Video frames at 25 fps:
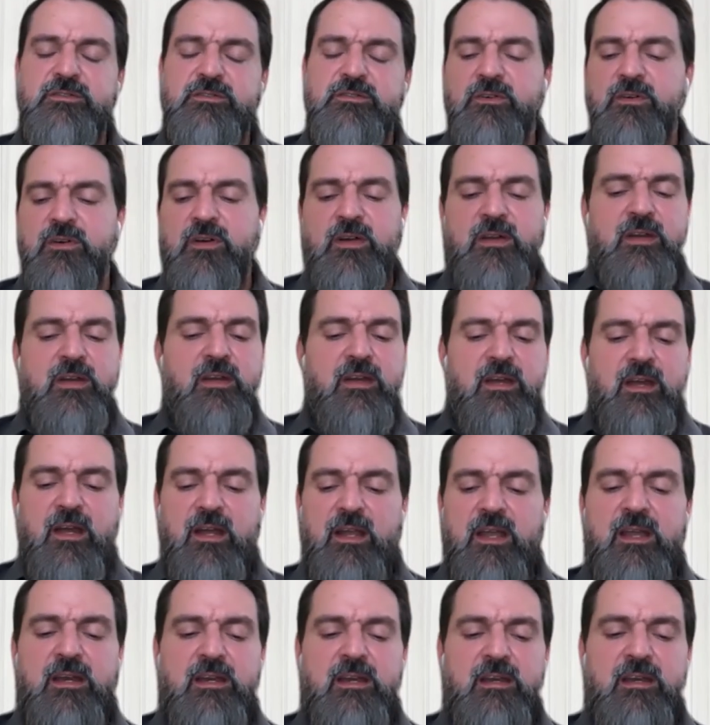So
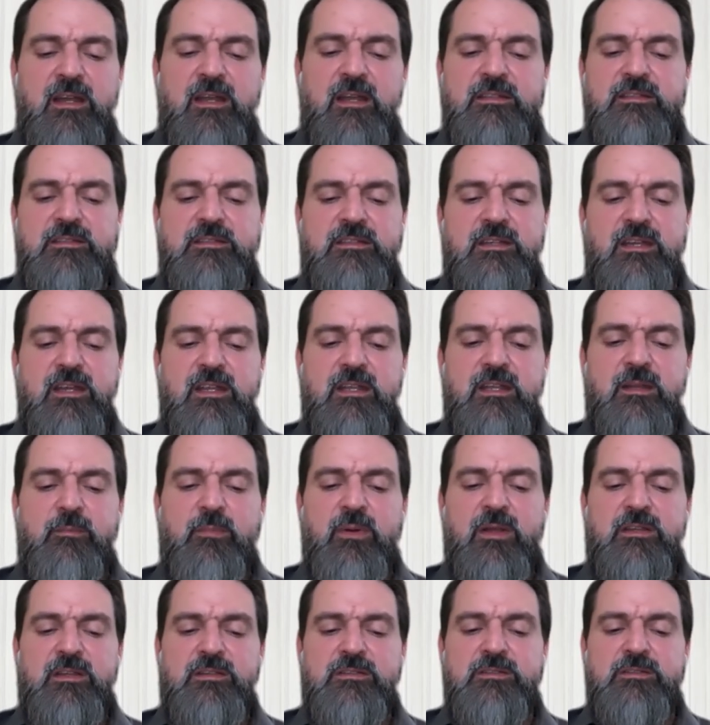again, it
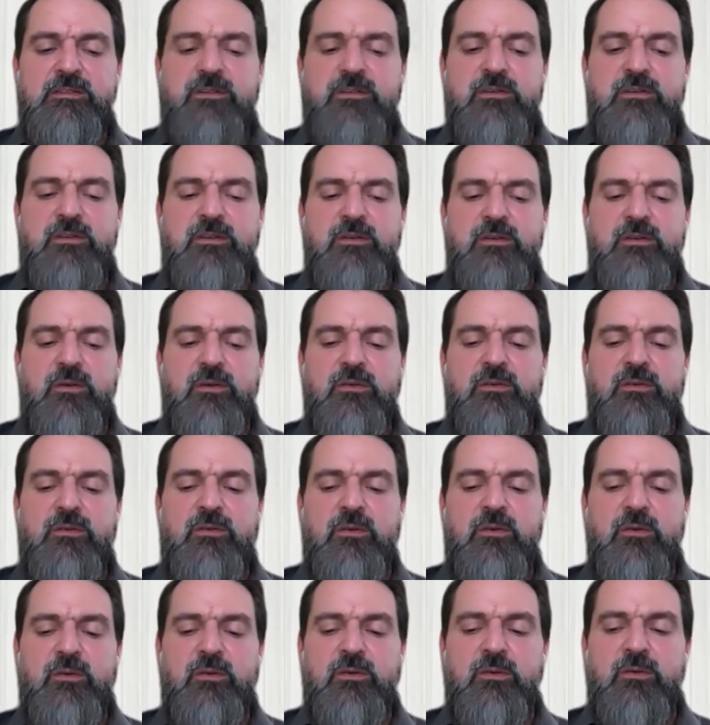depends on
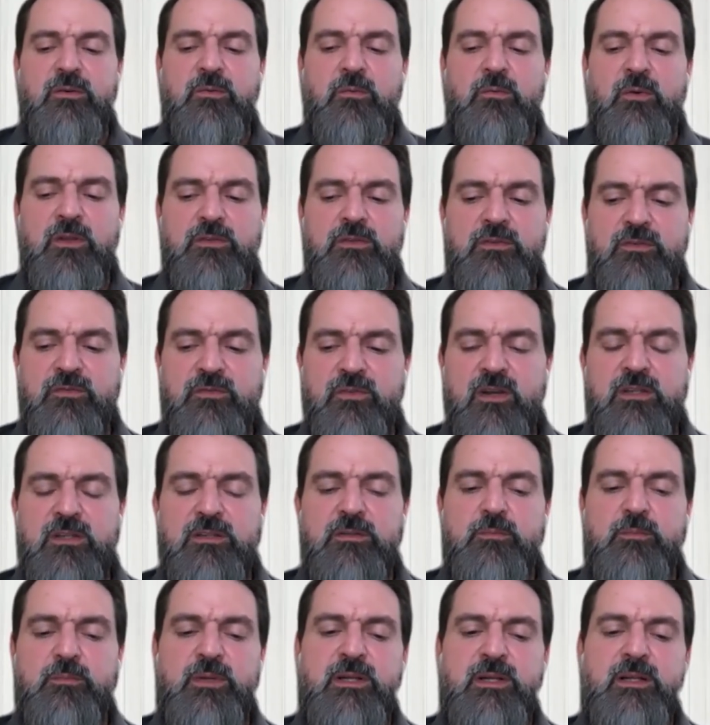what you're trying
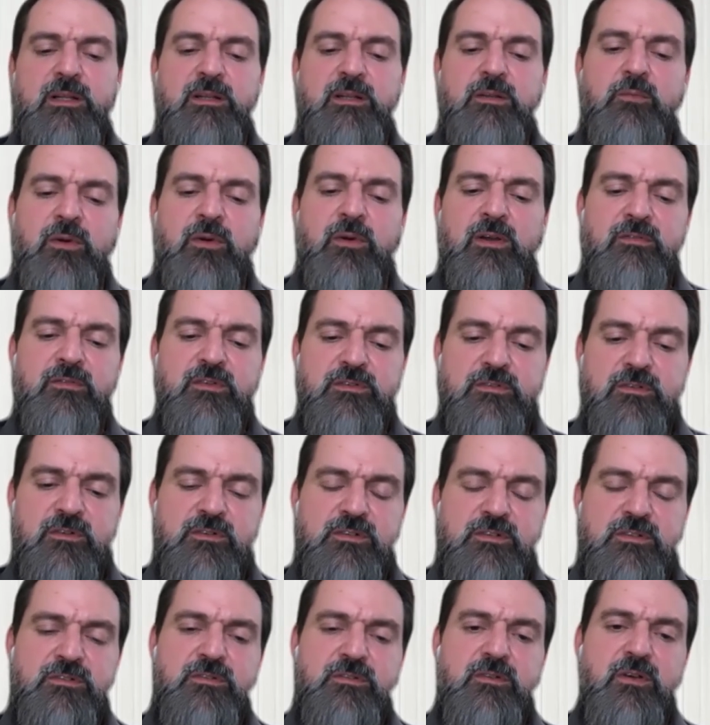to build, what
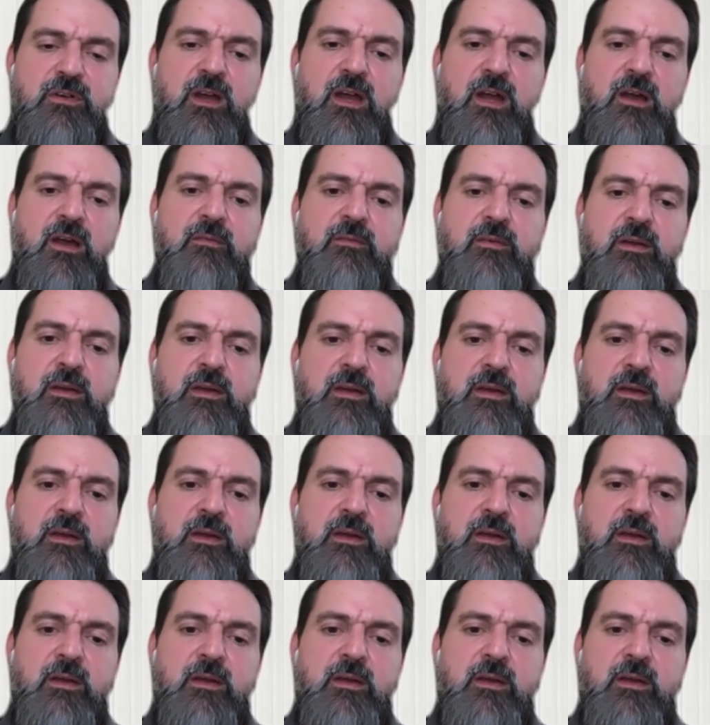resources you have,